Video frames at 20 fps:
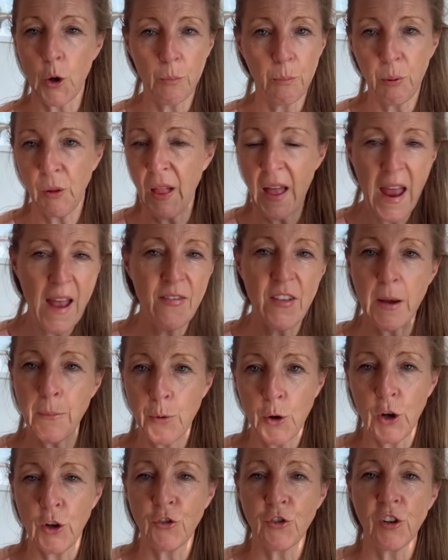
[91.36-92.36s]
plan they
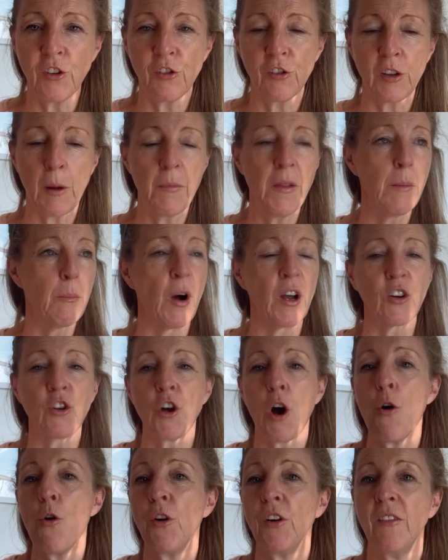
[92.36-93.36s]
purchase something. They might
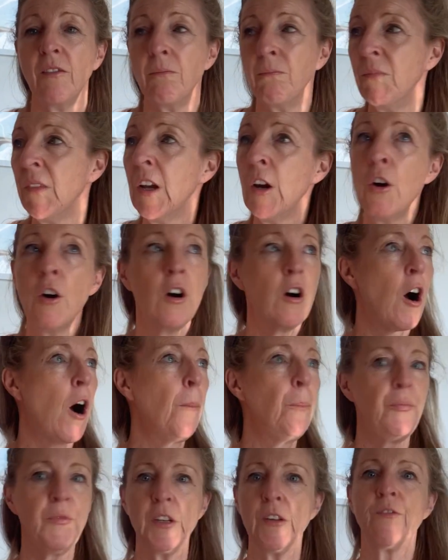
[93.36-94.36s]
go on
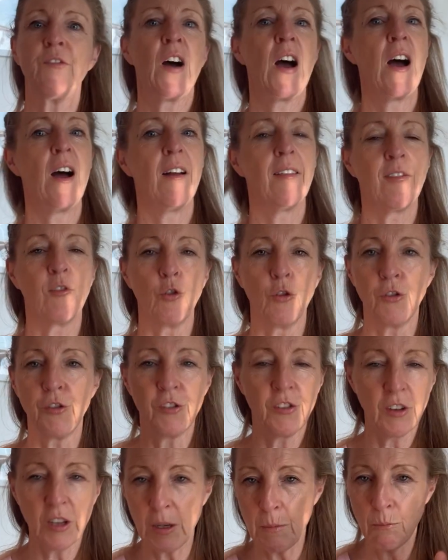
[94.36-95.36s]
OptiFast or
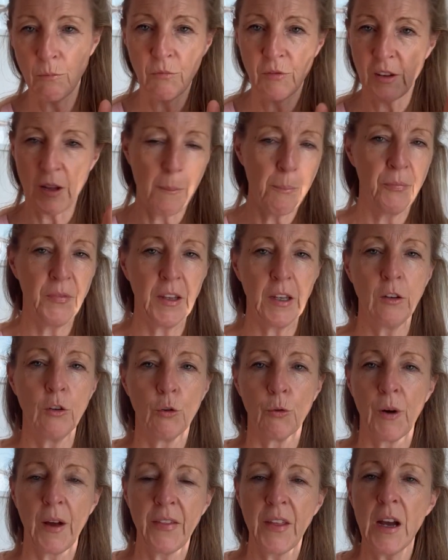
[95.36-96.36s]
Slim something
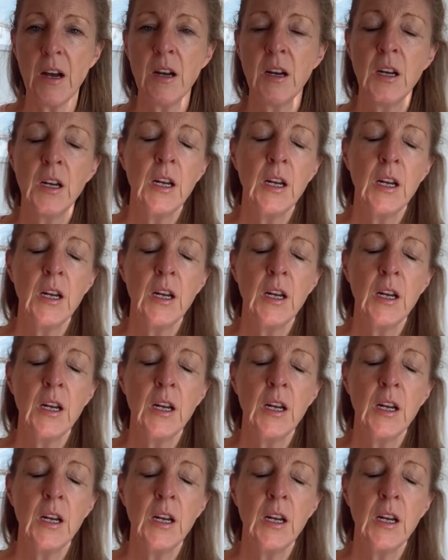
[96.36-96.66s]
or other.